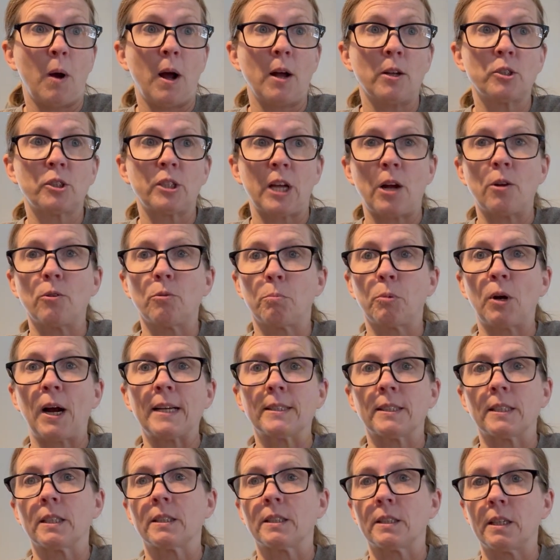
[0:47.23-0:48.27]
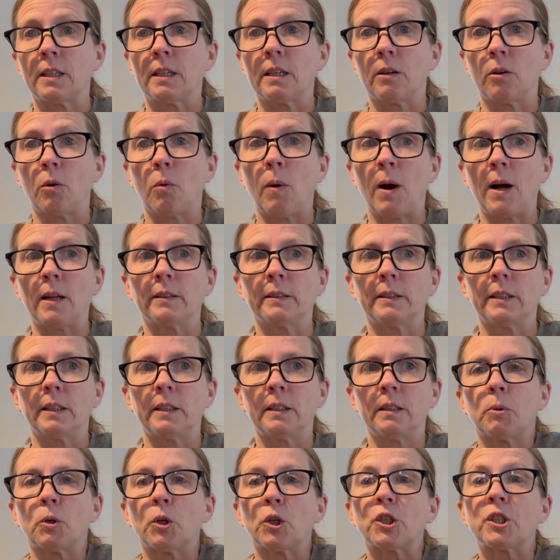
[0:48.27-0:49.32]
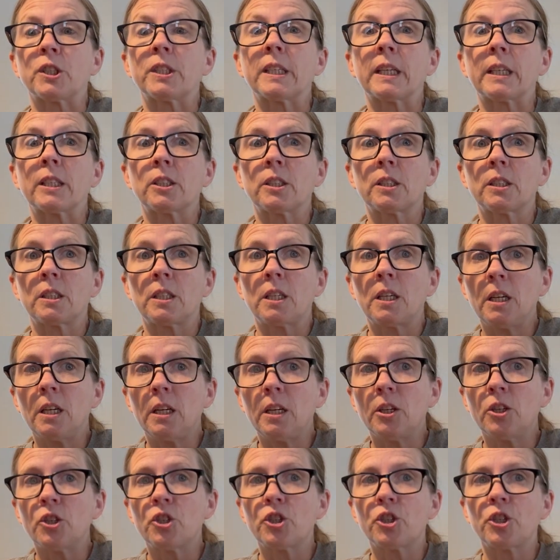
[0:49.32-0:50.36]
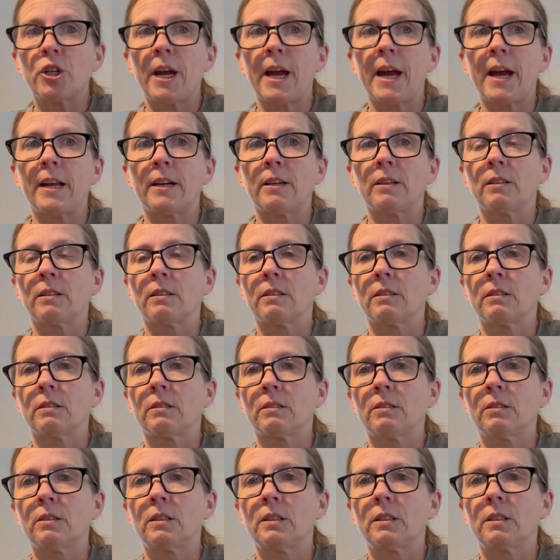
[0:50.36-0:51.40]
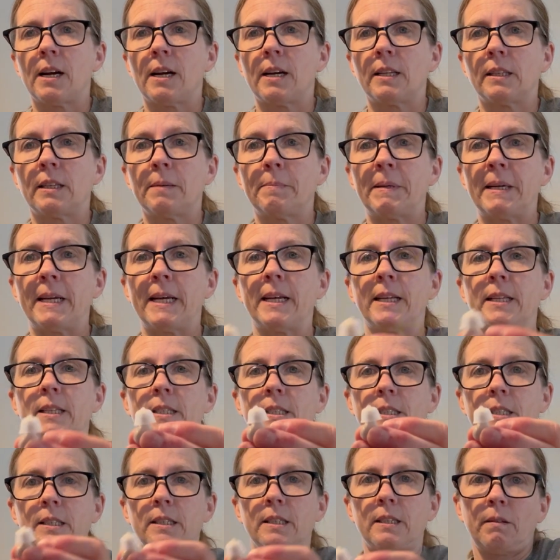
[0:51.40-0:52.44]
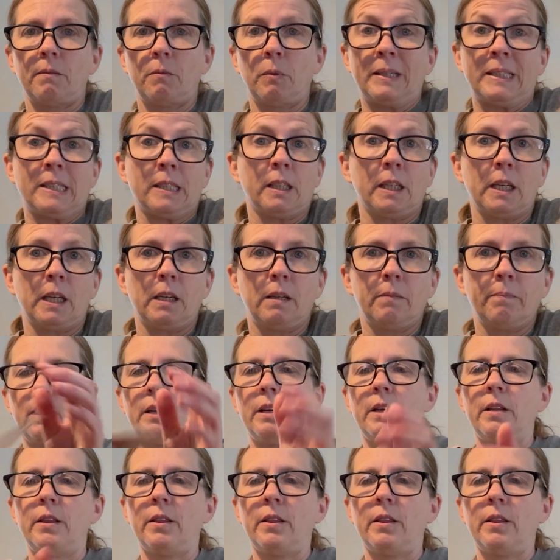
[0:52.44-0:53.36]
sound processing and quality. Ports 16 channels, eliminates whistling.